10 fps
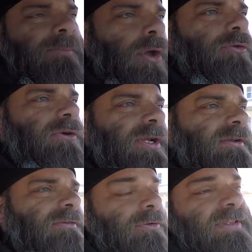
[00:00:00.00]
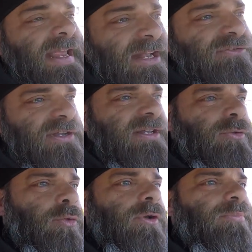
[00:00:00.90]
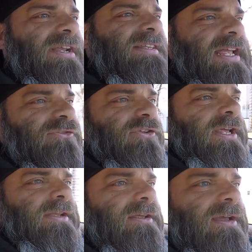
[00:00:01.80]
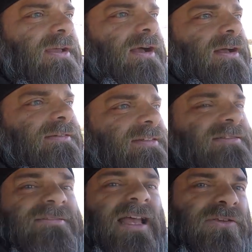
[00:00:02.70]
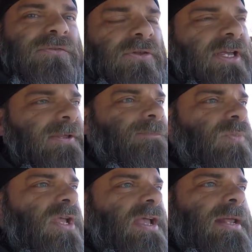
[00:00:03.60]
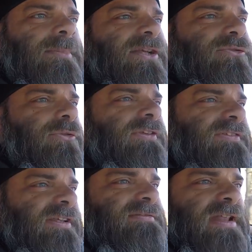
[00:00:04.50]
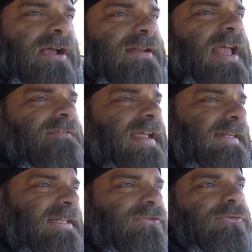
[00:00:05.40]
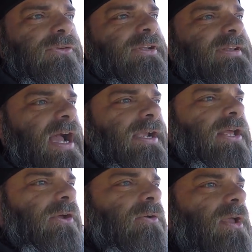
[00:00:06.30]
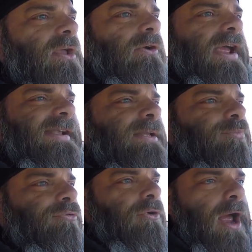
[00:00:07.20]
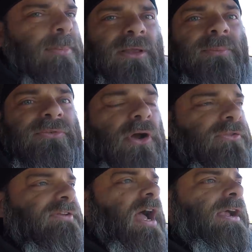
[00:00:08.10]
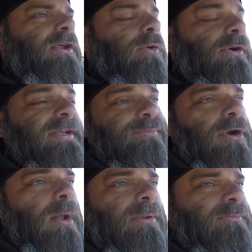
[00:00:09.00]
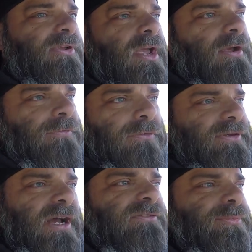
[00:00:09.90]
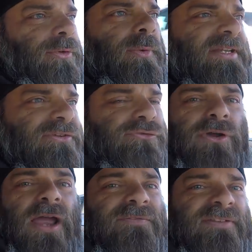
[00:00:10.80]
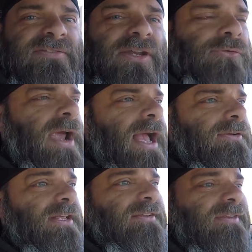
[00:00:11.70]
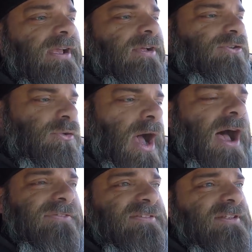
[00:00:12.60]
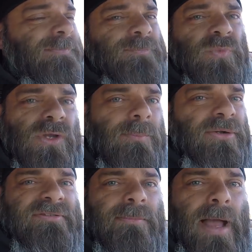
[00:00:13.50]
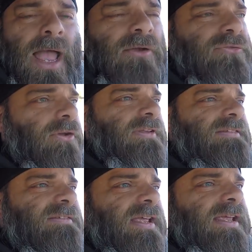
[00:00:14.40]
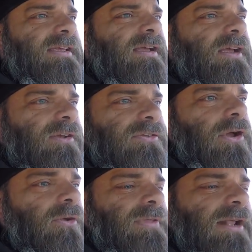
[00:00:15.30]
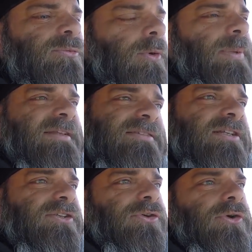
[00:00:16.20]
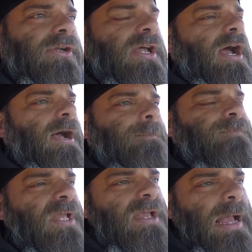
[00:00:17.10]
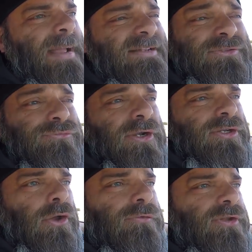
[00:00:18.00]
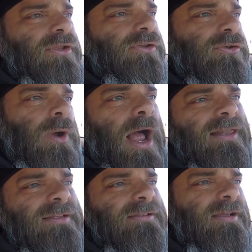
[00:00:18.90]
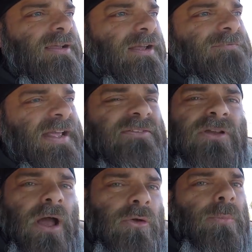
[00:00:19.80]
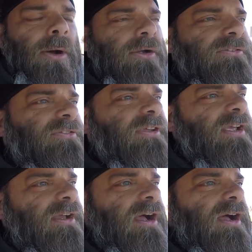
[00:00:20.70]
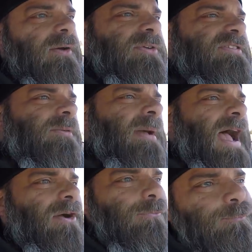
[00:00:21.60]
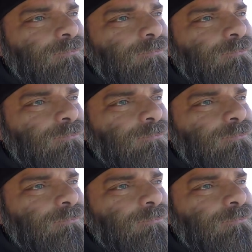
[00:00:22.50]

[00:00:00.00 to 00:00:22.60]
motor in, or the engine in order to break the engine in successfully and make sure this thing's not gonna have any issues on the dyno or any problems on the dyno or any problems for the customer when he's driving this thing around, is to obviously put some miles on this thing. So that's what we're basically doing. I'm actually running over to the New Holland Advanced Auto Parts, which is about